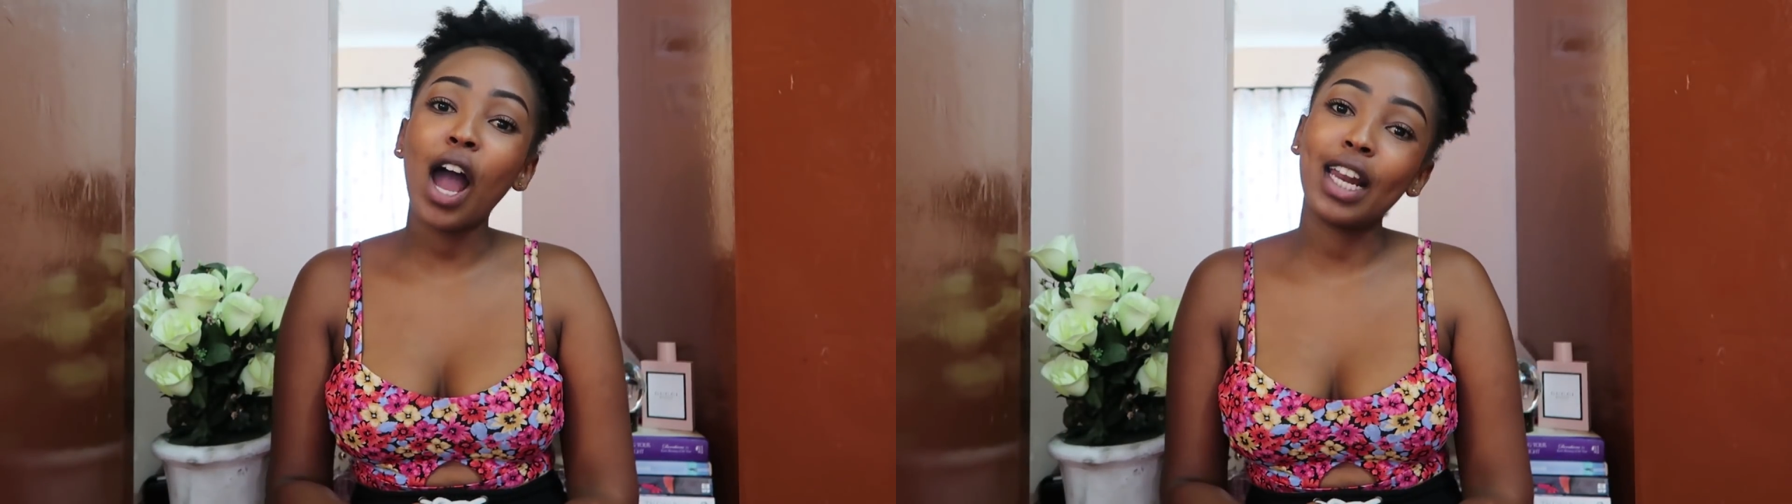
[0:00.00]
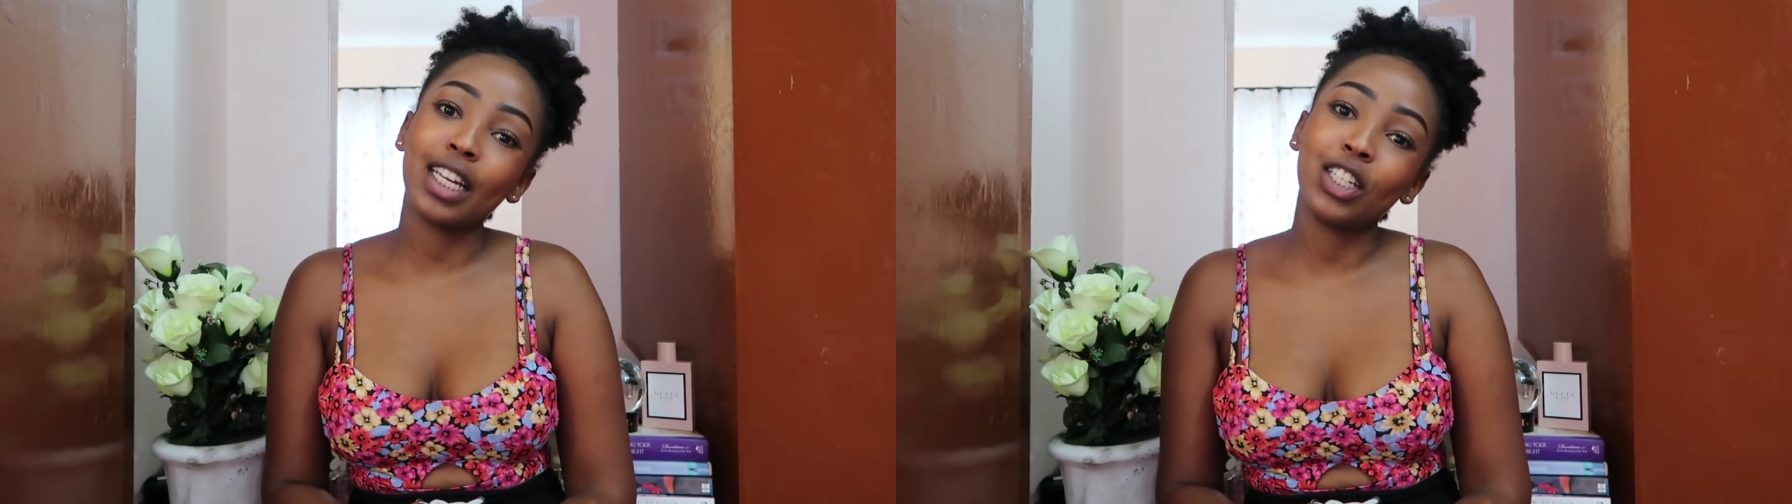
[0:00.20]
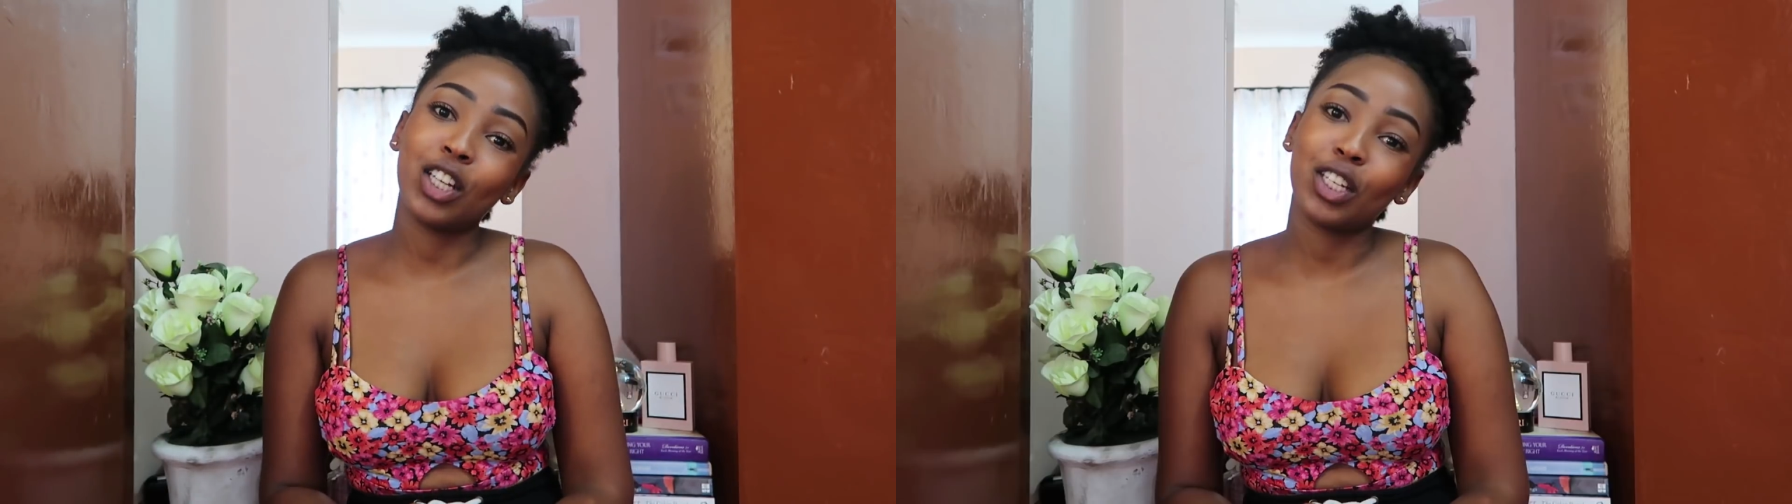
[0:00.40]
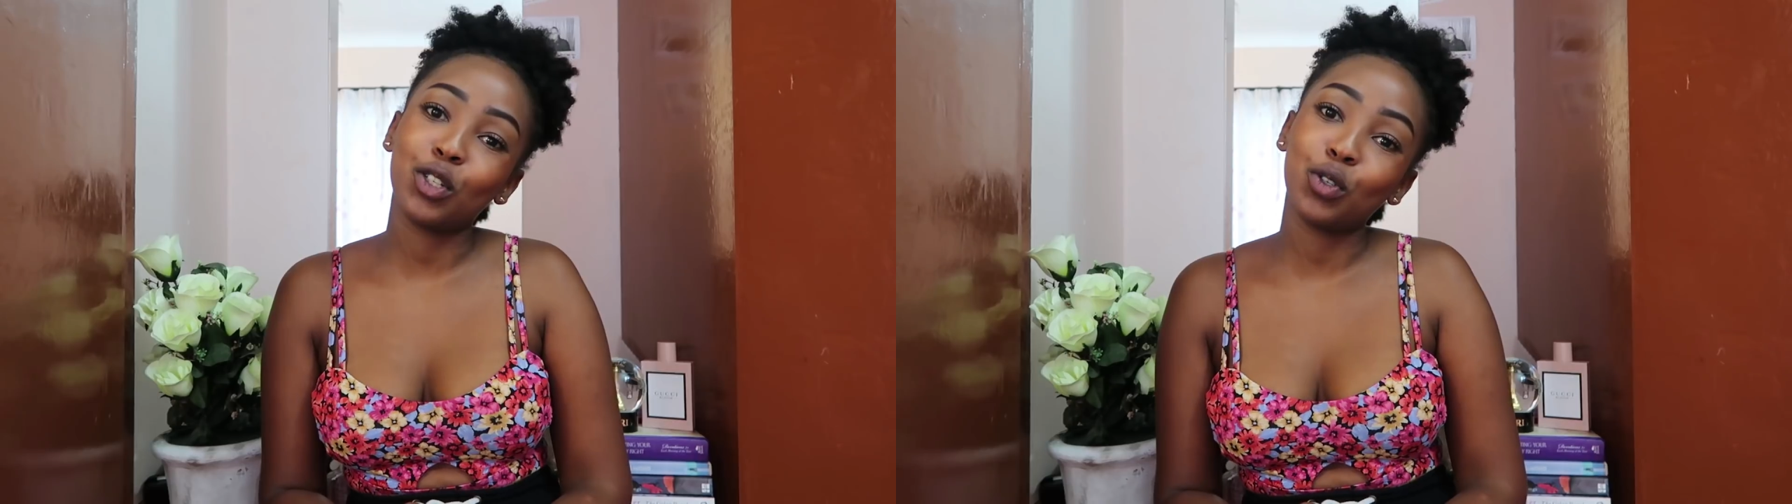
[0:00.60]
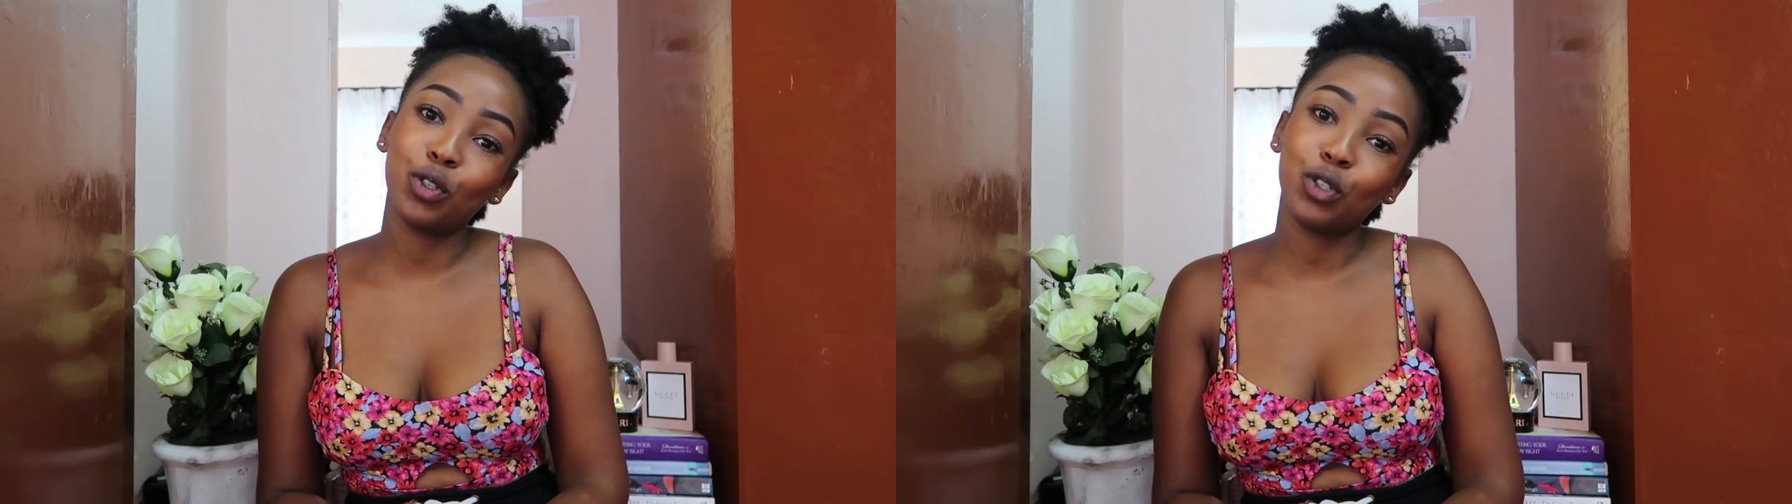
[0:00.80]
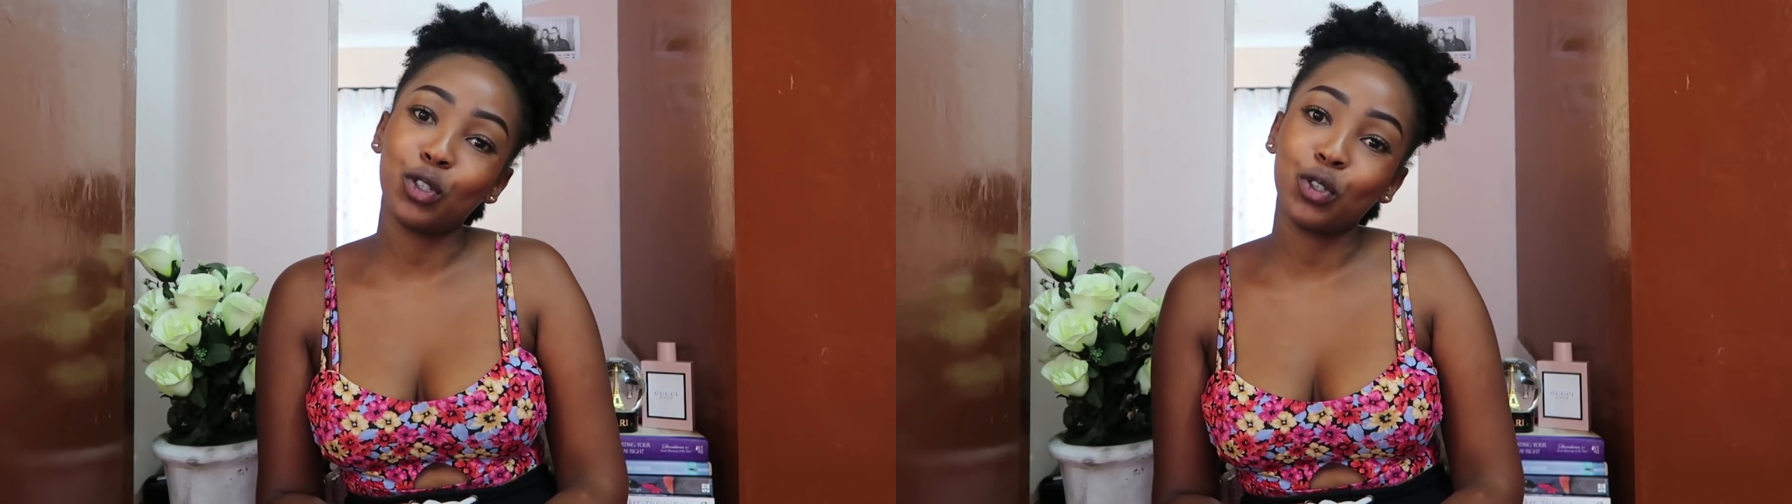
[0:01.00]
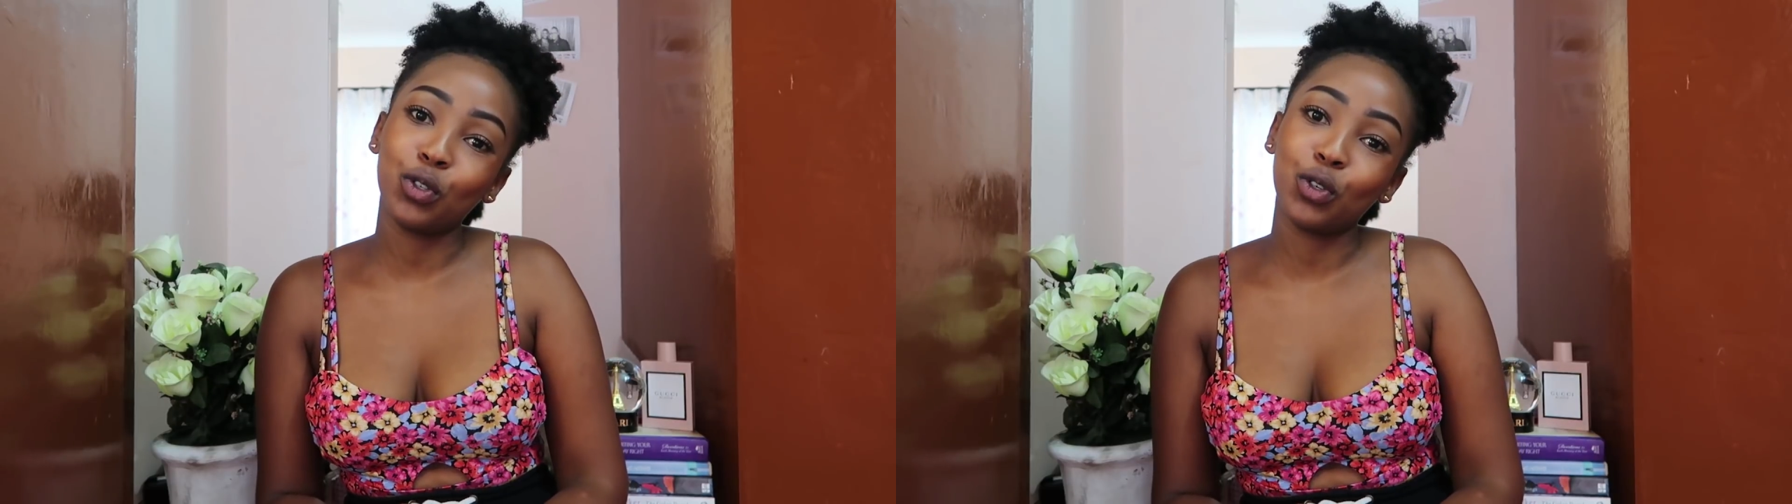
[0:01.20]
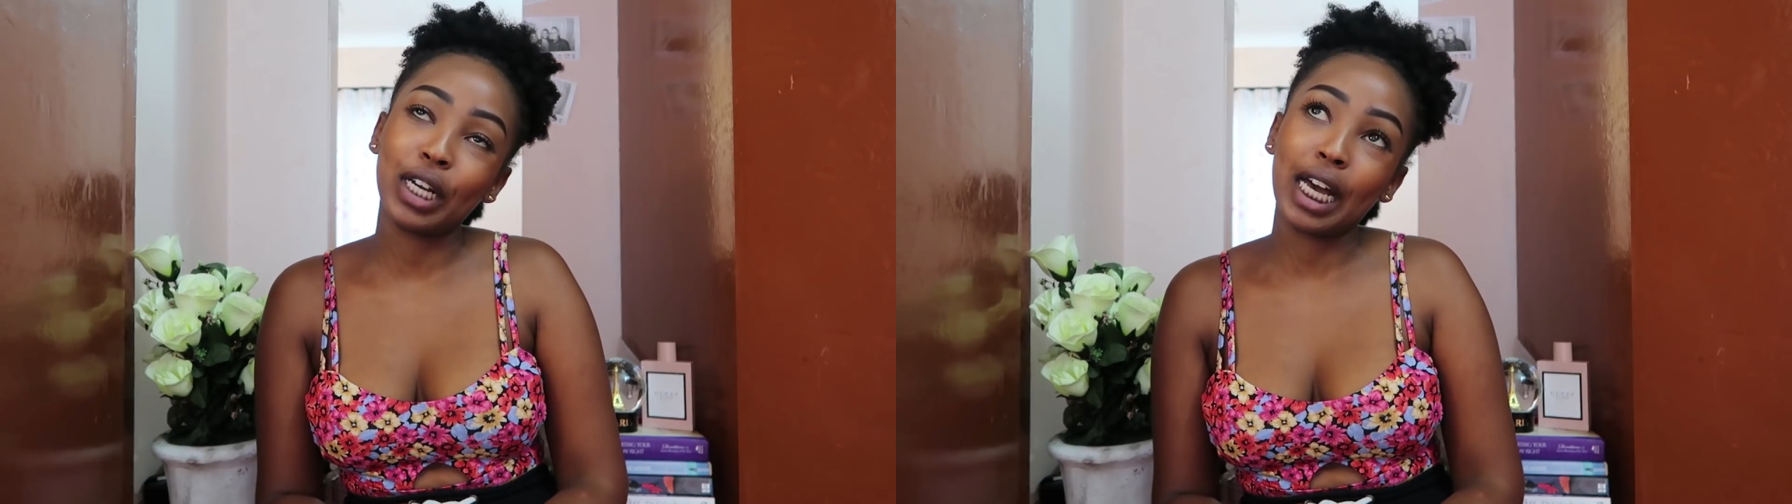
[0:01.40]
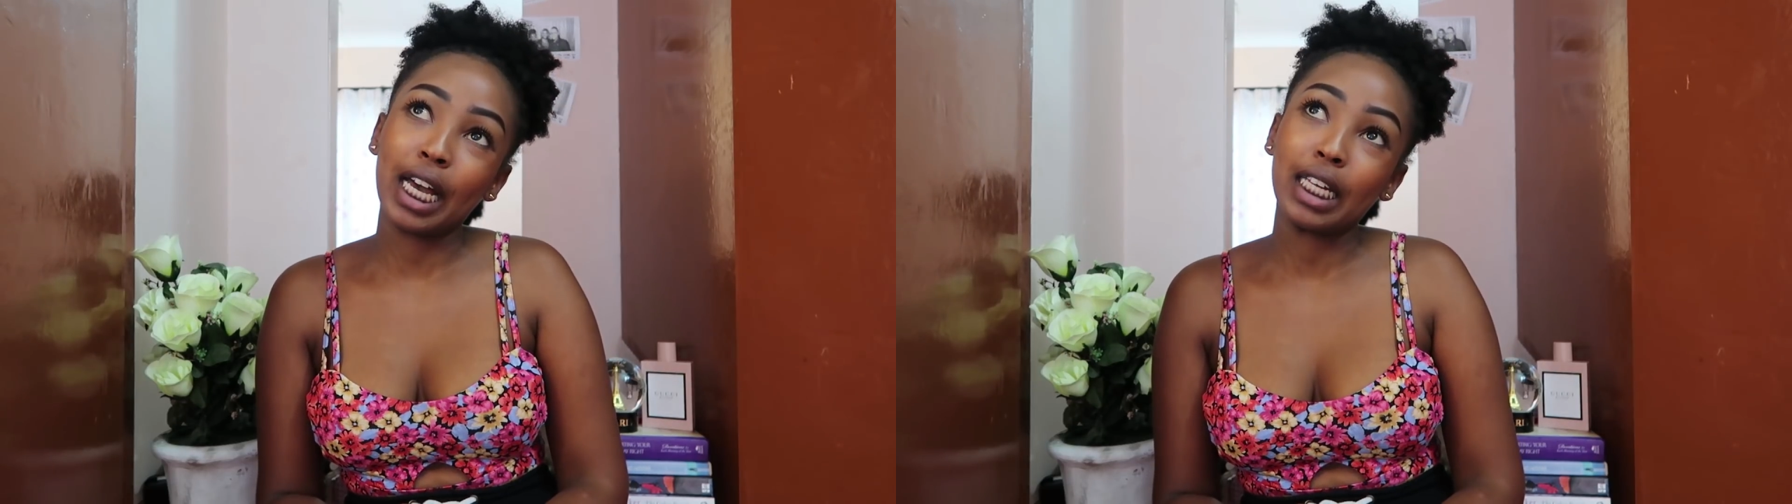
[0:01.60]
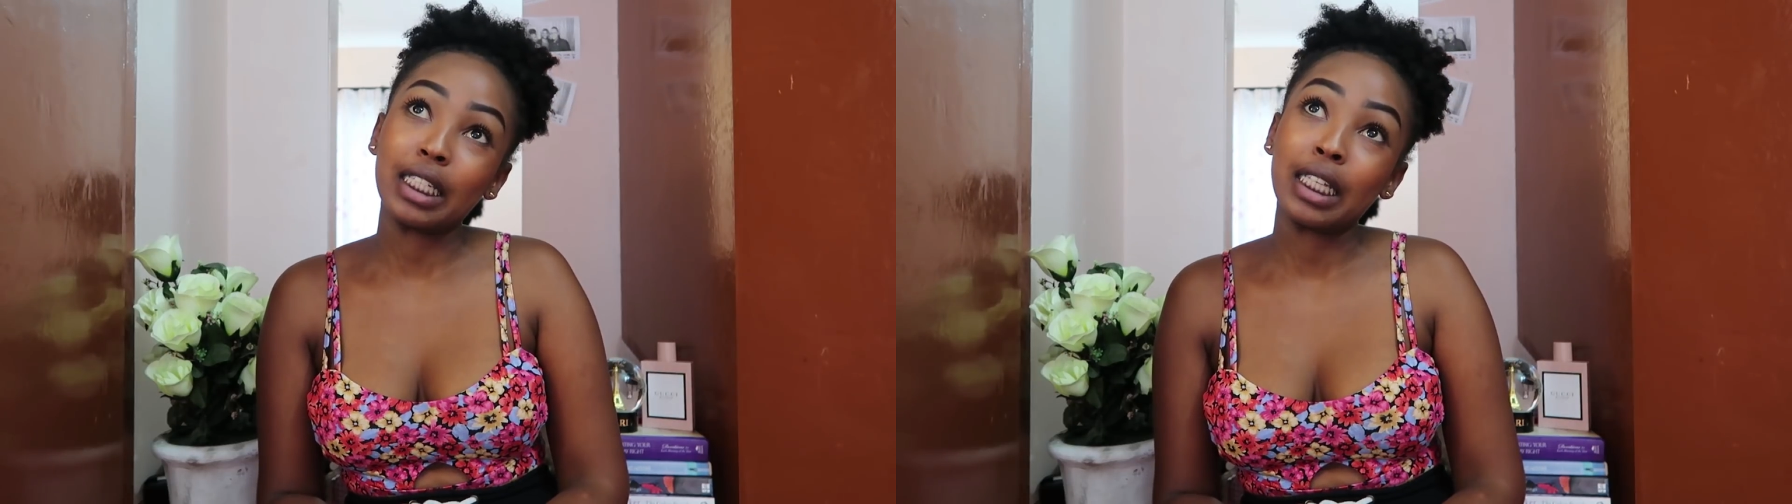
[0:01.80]
and I just told you
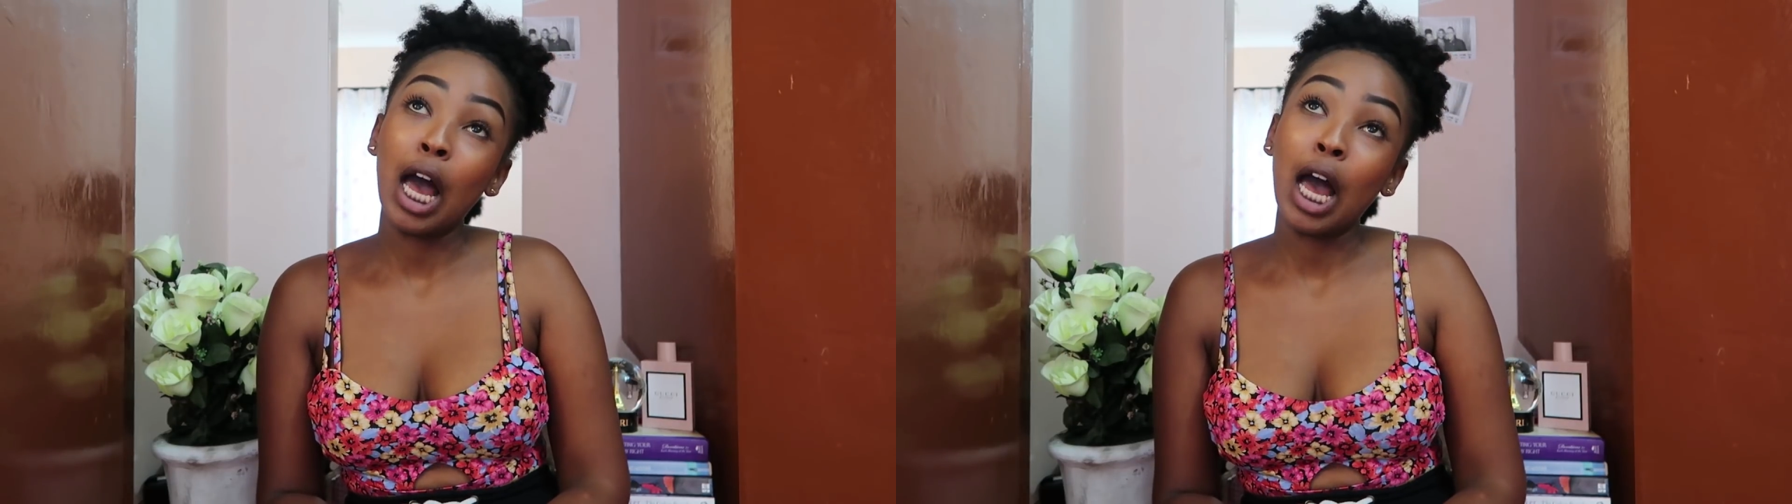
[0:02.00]
guys